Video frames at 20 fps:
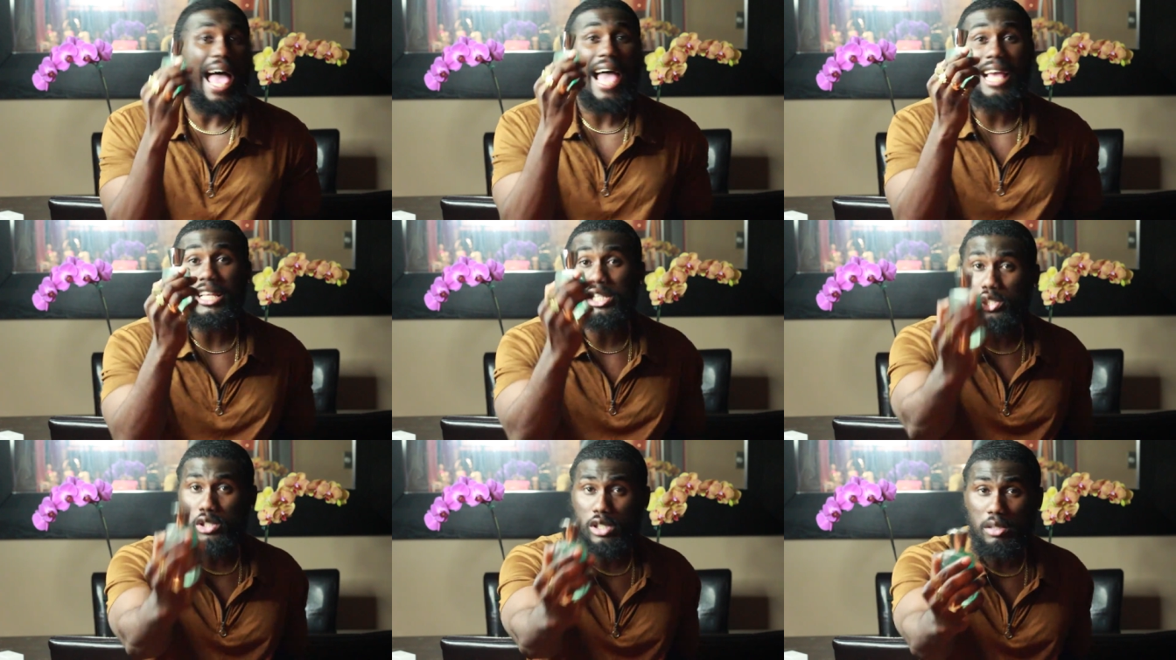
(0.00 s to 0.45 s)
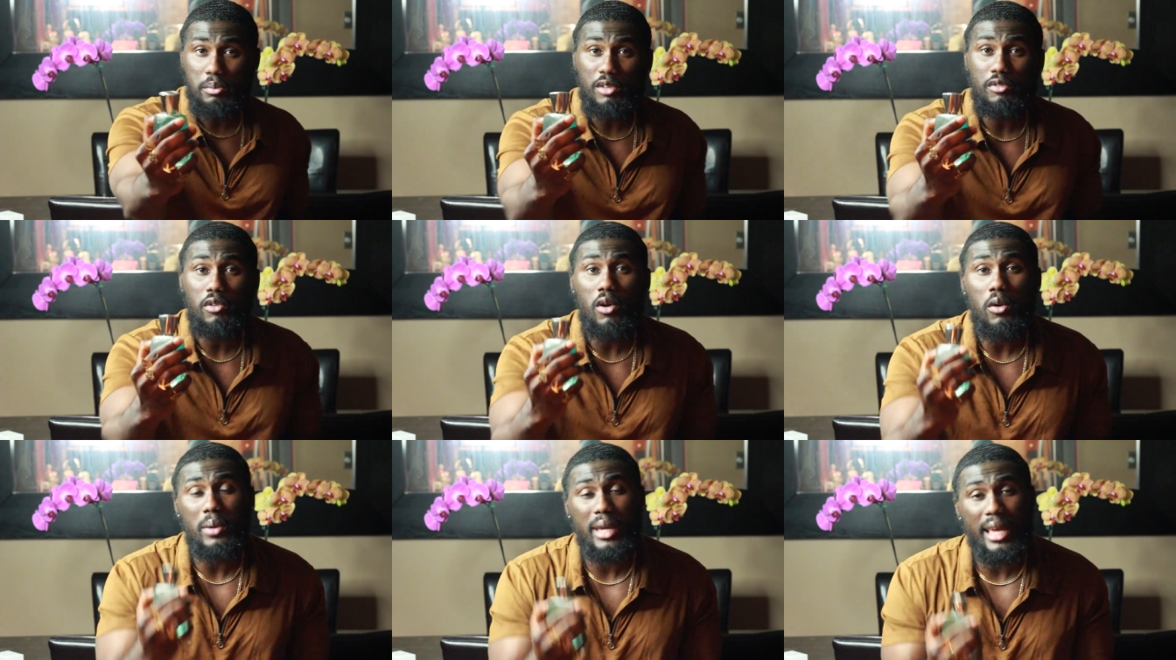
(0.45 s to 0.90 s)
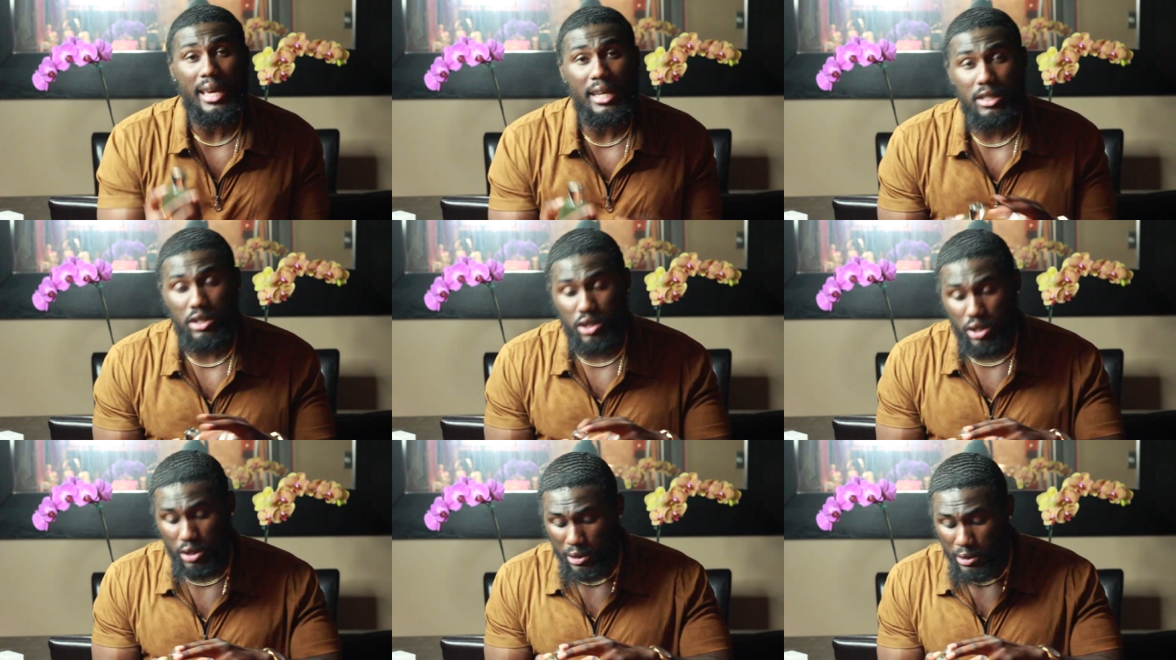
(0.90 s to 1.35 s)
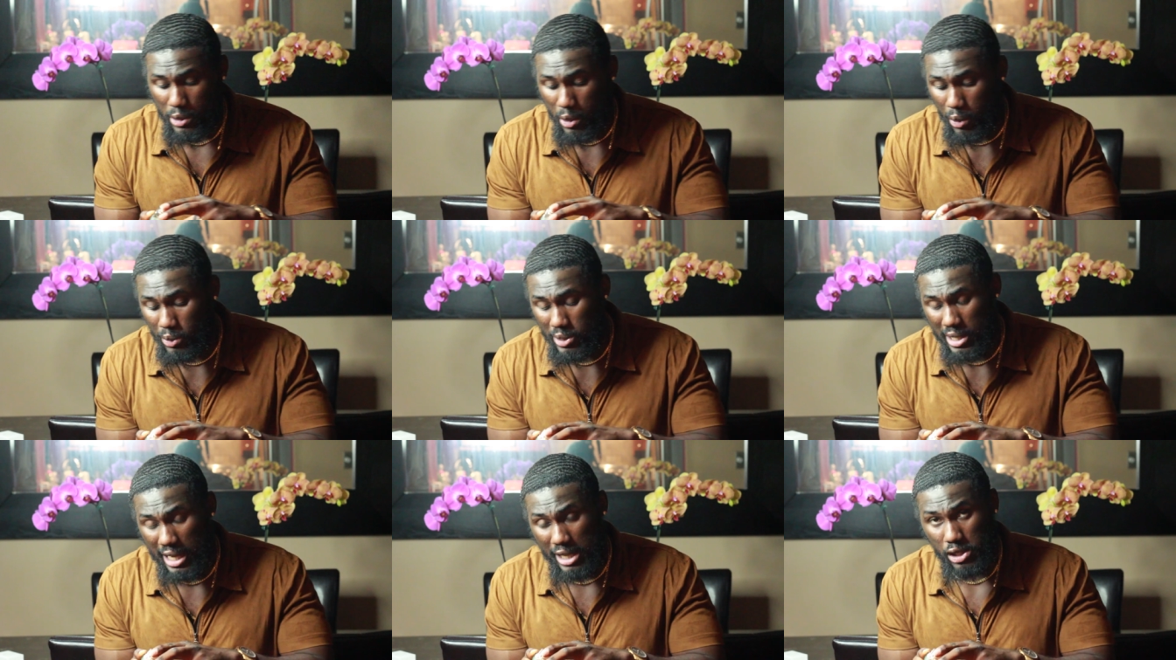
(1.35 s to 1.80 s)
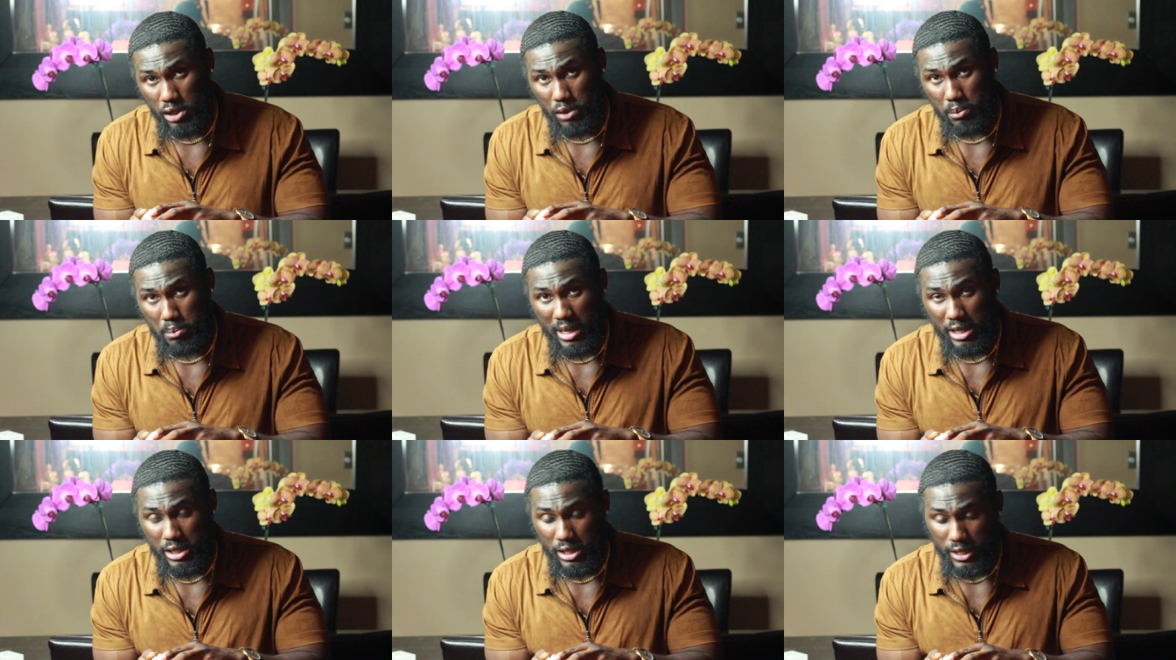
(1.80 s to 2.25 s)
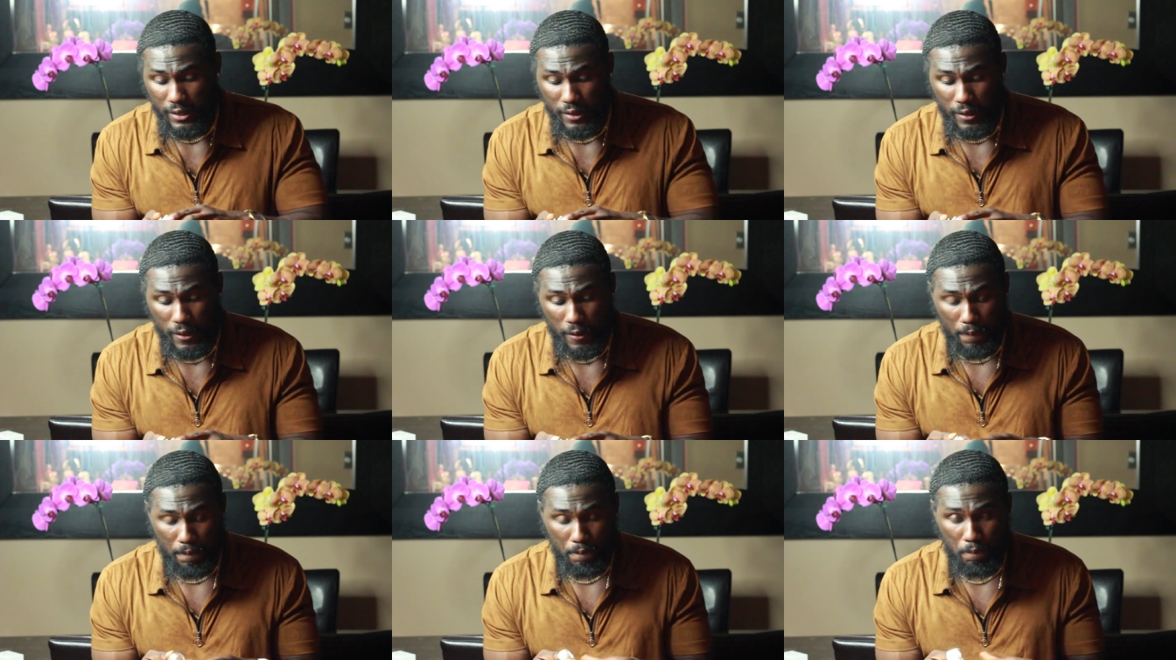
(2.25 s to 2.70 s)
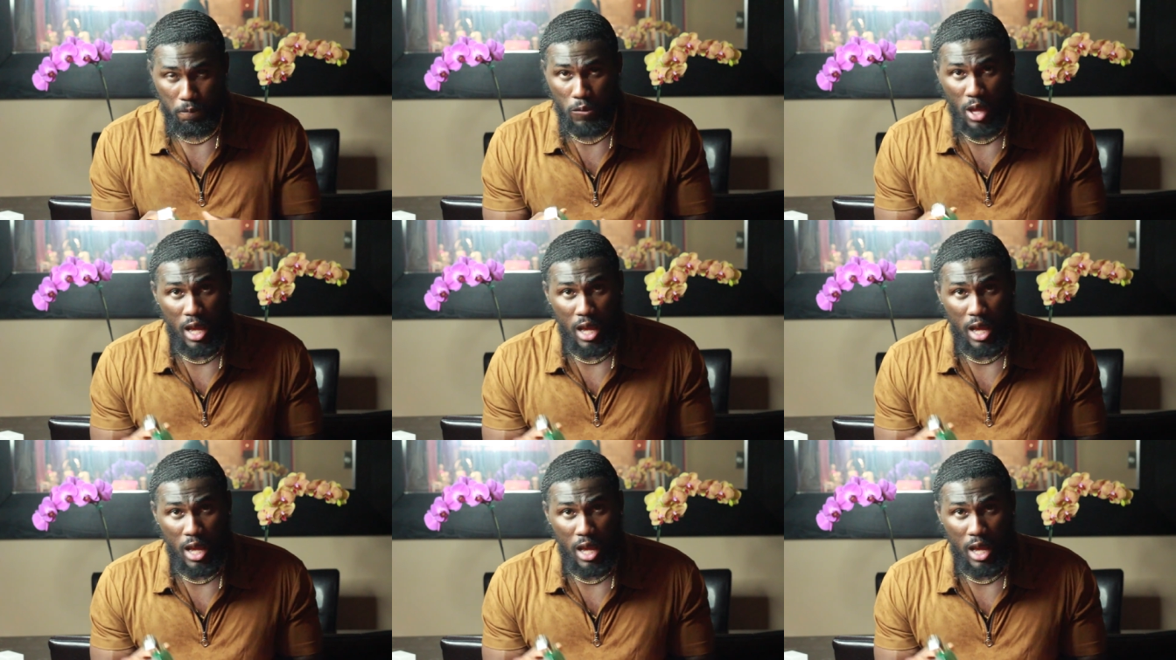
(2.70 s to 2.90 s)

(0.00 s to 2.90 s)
Actually, before we get into the notes, I should mention um,